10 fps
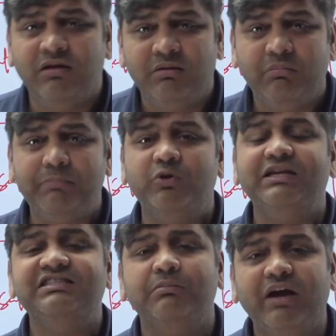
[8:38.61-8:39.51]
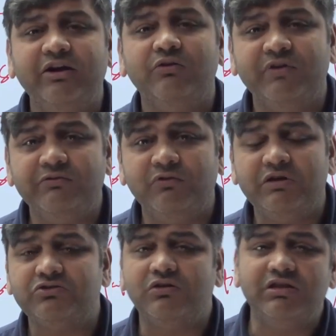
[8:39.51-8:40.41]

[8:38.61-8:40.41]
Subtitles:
by putting some kind of influence on